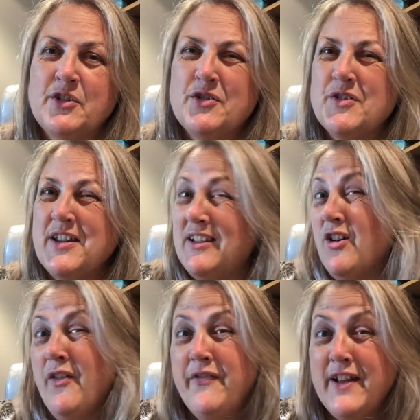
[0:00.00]
I drink
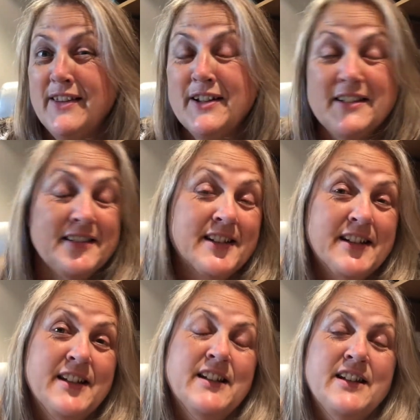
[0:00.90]
coffee a lot,
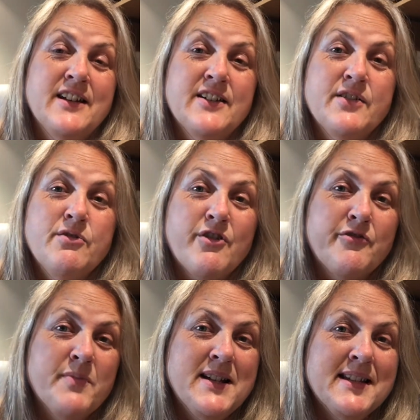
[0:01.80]
or
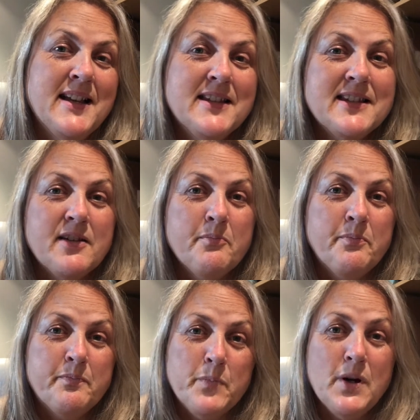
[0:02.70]
if my sons are
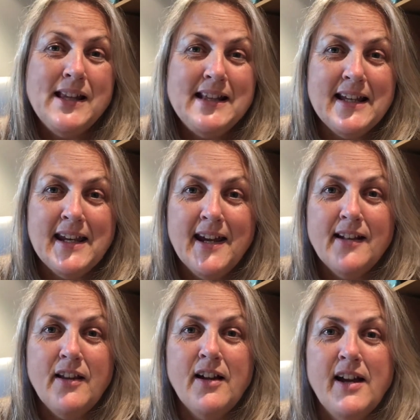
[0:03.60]
boiling the
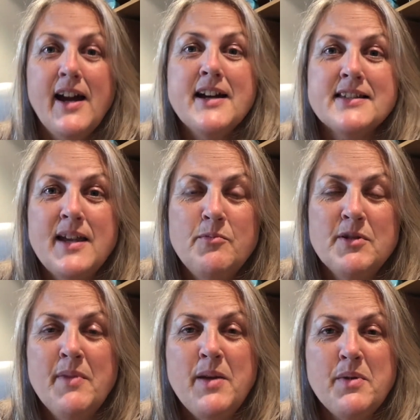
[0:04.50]
kettle, I ask them
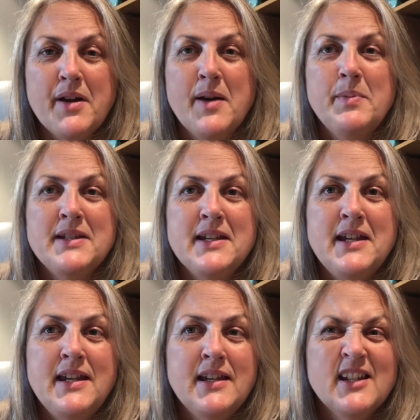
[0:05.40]
to make me a cup of
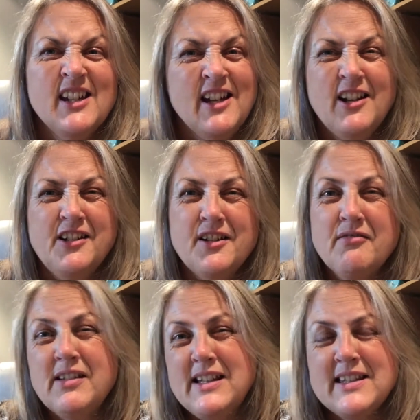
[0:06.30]
tea. I don't
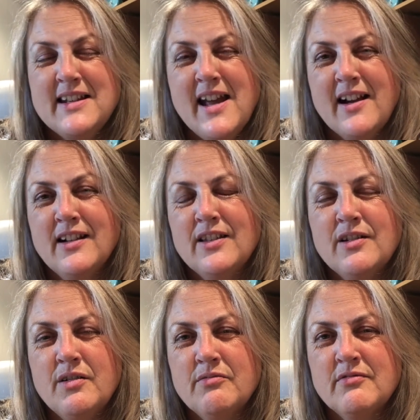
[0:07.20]
really snack a
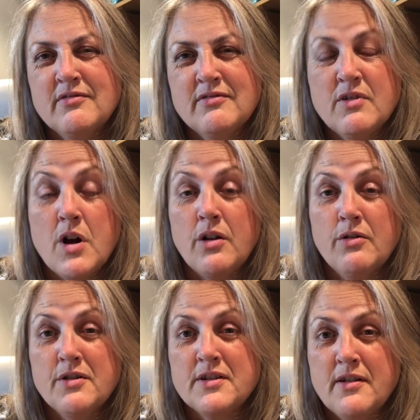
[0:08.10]
lot. Of
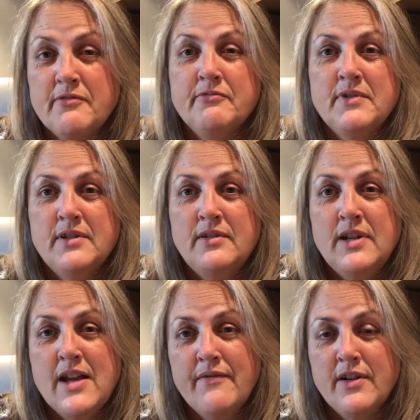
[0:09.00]
course, I've
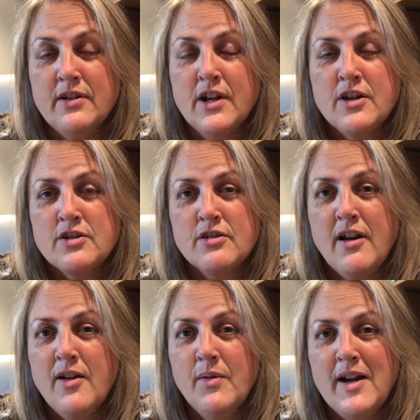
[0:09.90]
never
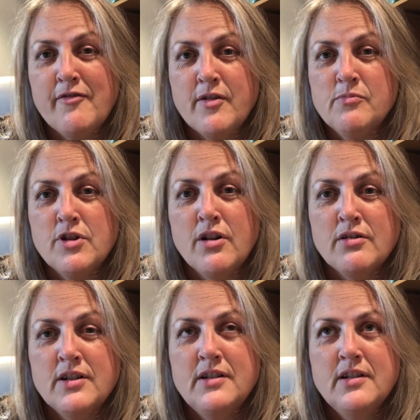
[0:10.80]
shy away from
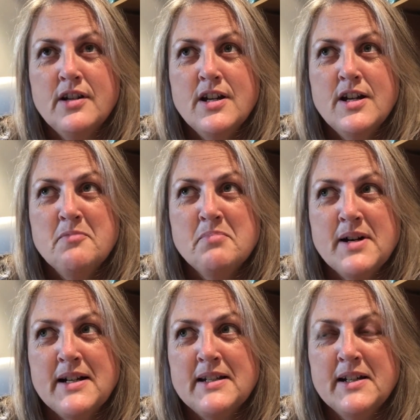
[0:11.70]
chocolate,
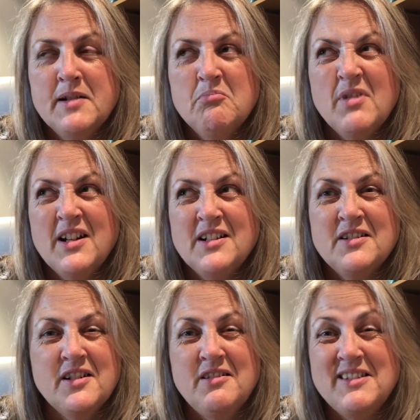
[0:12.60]
but I
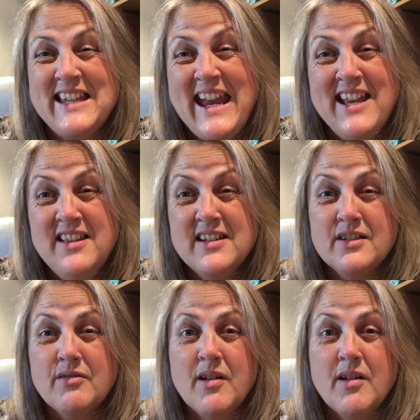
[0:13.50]
don't tend to